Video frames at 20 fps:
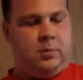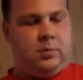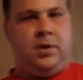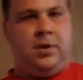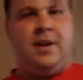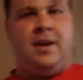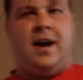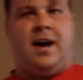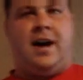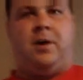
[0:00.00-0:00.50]
We
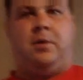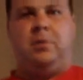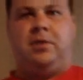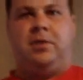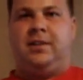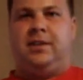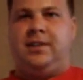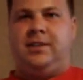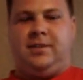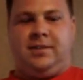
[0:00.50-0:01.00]
we got
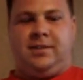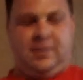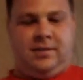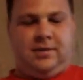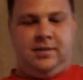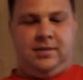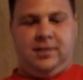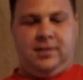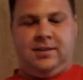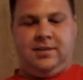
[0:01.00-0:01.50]
one. Let's
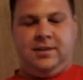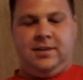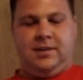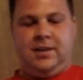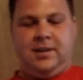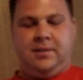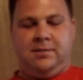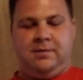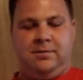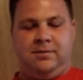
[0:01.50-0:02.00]
see
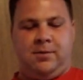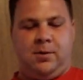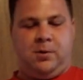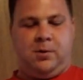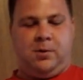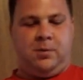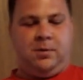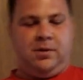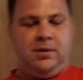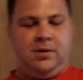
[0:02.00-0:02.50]
it
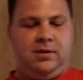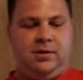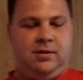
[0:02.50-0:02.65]
unfold.